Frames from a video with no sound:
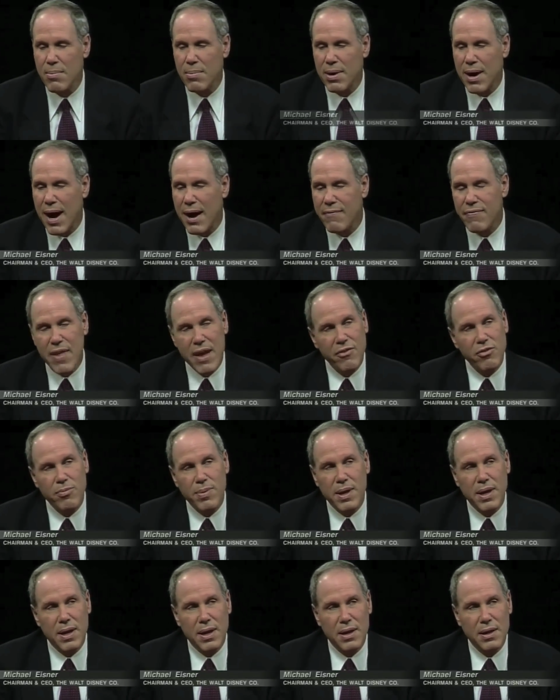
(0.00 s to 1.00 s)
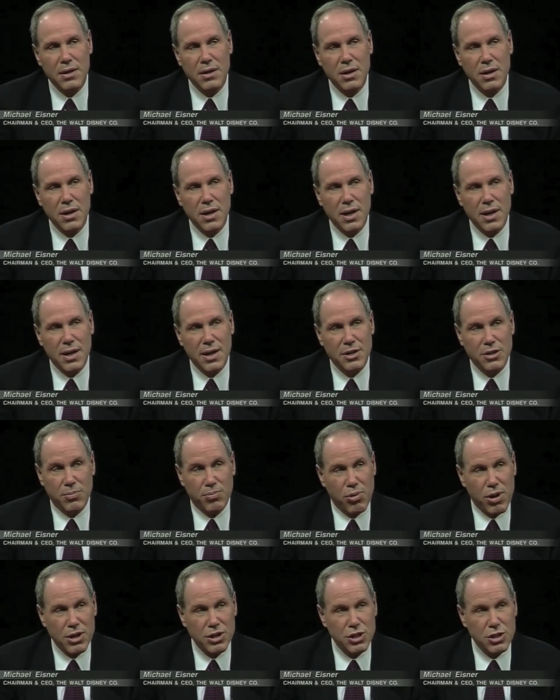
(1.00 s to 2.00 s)
But I've never been in a
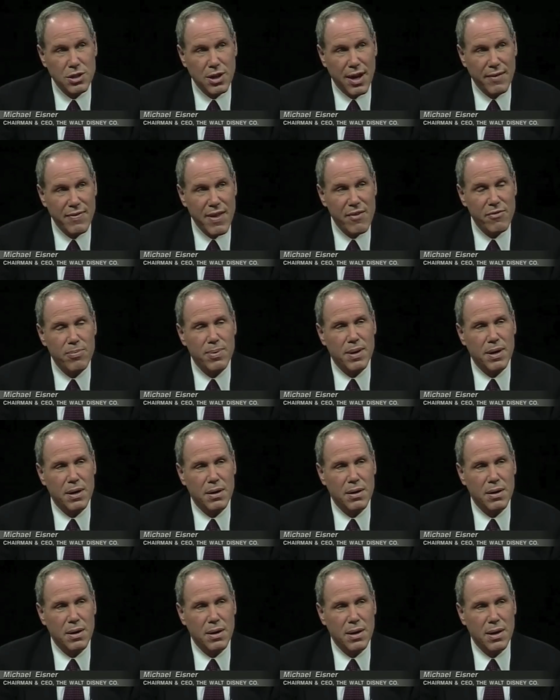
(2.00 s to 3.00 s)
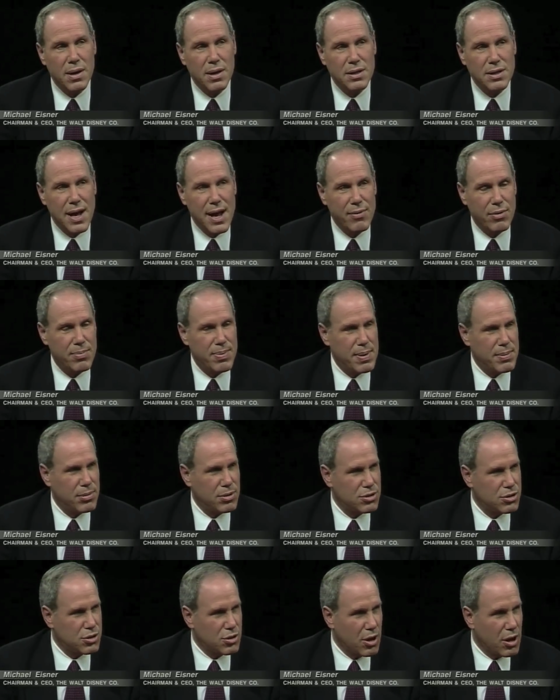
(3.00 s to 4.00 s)
depression. I've never been in a time when
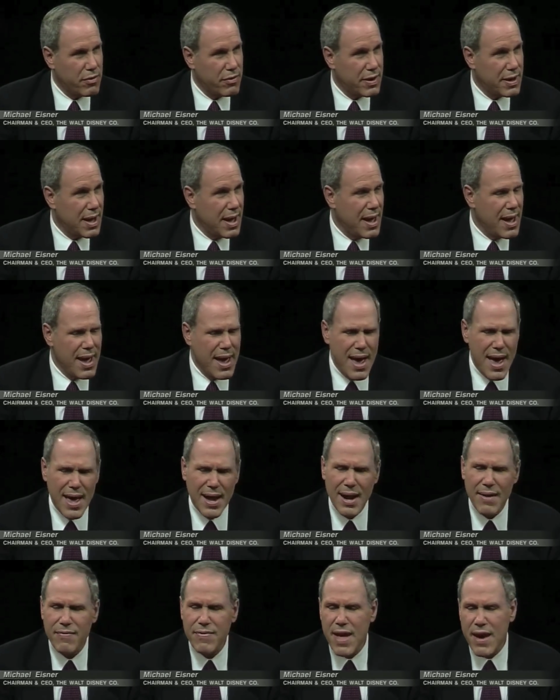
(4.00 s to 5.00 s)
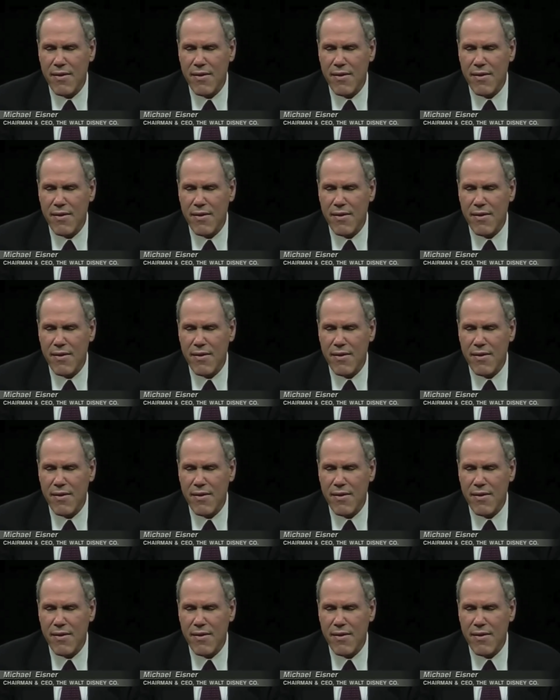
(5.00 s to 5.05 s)
people are starving. And I've